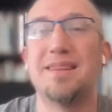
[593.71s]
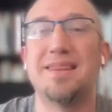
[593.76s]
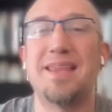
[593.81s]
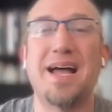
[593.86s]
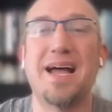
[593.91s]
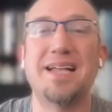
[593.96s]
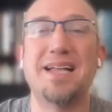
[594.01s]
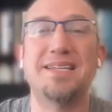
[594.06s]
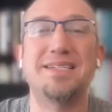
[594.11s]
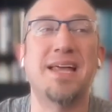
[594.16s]

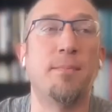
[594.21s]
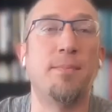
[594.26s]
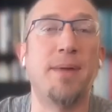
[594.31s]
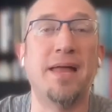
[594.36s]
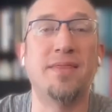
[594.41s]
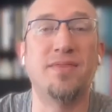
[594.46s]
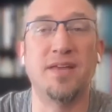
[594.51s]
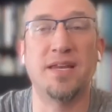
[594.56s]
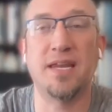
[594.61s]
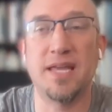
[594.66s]
that's not a
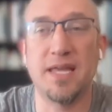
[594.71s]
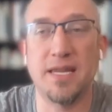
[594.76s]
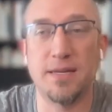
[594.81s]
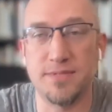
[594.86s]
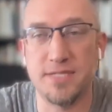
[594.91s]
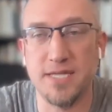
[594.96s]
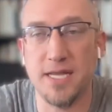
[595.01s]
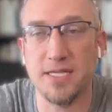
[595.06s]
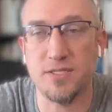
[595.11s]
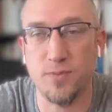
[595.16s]
bad thing to get
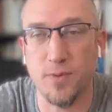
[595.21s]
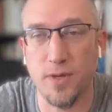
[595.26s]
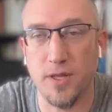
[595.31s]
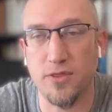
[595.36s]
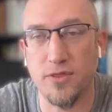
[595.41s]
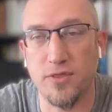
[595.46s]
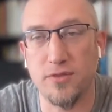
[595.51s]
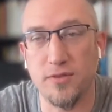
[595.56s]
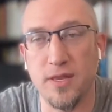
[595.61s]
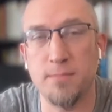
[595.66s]
obsessed
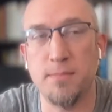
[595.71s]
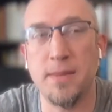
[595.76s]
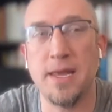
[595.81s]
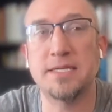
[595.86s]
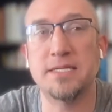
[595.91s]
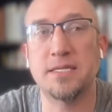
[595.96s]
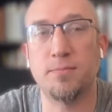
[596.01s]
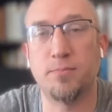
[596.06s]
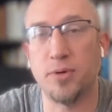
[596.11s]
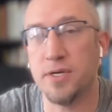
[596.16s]
with it
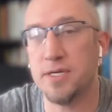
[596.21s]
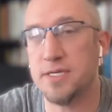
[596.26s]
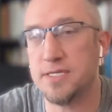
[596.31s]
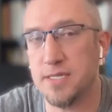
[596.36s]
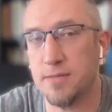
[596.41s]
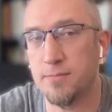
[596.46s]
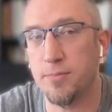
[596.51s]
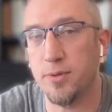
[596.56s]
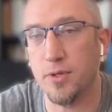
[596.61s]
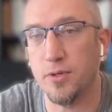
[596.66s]
makes it pretty
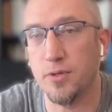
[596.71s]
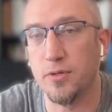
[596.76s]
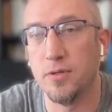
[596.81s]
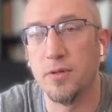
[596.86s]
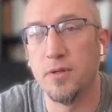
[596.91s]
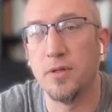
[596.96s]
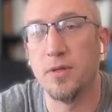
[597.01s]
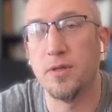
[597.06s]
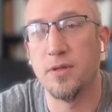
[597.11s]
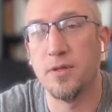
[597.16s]
simple
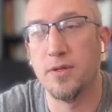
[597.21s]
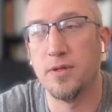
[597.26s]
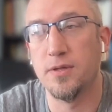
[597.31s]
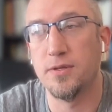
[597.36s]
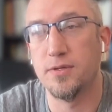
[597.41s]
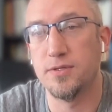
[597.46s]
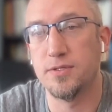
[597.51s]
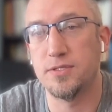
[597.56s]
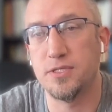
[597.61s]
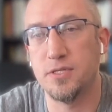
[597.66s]

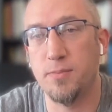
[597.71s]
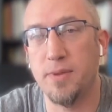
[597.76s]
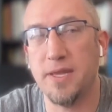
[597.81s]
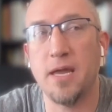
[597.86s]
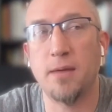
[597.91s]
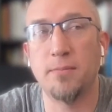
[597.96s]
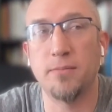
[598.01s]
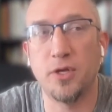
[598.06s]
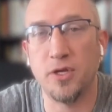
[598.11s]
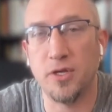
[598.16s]
to
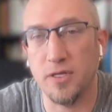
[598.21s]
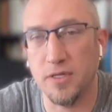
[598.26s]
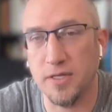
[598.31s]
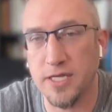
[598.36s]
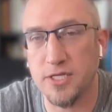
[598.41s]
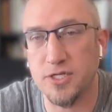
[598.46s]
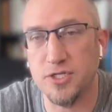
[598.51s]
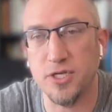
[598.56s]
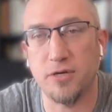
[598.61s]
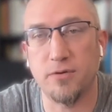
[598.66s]
become good at
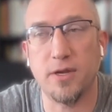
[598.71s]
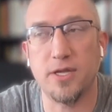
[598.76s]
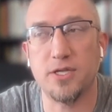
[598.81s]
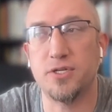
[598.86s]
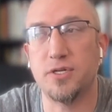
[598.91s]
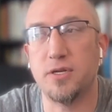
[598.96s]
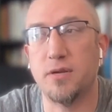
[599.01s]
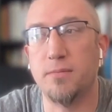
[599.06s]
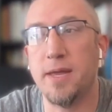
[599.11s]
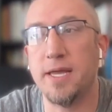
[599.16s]
lead
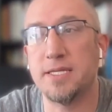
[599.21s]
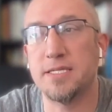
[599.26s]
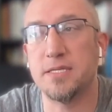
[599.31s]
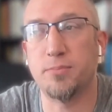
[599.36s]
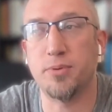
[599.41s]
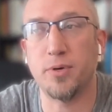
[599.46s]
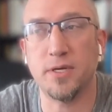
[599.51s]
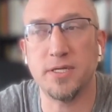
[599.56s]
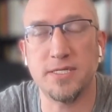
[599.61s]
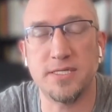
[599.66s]
generation it makes
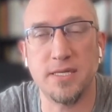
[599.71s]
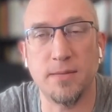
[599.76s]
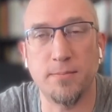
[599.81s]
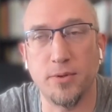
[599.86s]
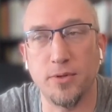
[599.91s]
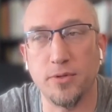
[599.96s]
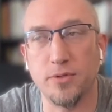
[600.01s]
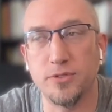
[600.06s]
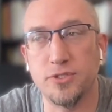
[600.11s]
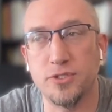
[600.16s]
it pretty
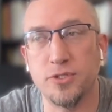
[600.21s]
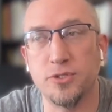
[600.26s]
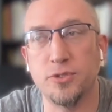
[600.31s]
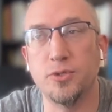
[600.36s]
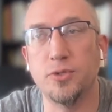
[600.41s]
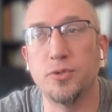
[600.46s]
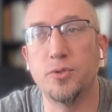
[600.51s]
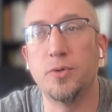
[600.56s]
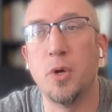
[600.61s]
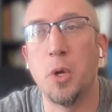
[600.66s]
simple
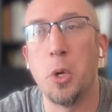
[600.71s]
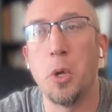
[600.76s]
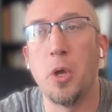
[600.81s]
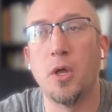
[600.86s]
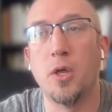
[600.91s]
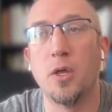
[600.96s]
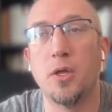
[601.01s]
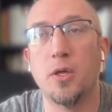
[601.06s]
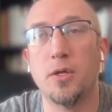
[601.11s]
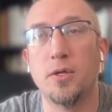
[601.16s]
to
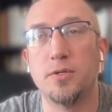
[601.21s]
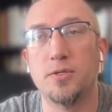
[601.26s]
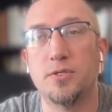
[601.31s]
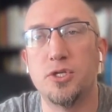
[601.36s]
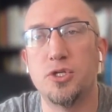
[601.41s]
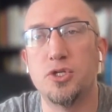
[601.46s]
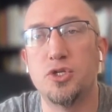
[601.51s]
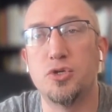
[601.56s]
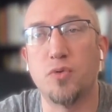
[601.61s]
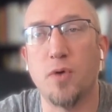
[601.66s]

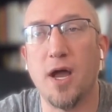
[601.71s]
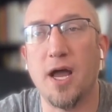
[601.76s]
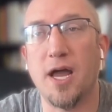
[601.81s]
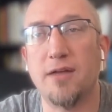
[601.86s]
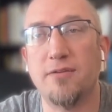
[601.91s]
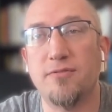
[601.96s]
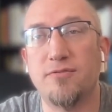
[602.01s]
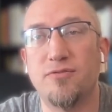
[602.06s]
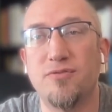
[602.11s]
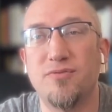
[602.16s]
to
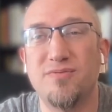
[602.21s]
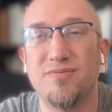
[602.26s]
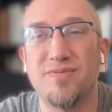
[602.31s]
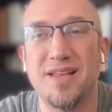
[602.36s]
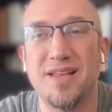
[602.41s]
drive